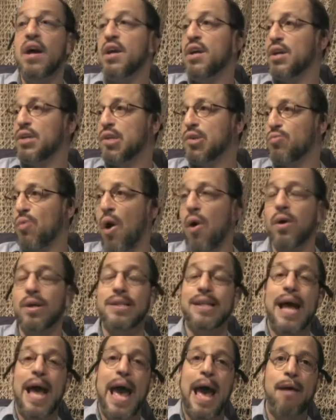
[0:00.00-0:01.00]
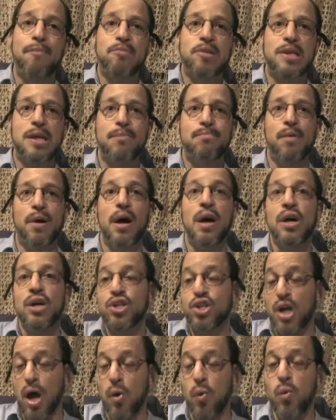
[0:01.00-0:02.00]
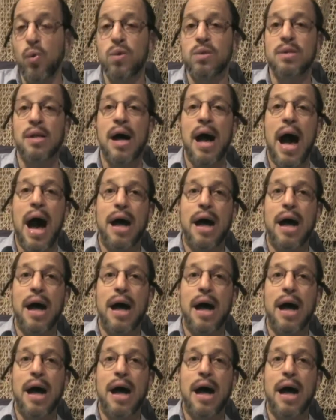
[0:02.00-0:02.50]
Yisroel, Hephzibah, Shaul,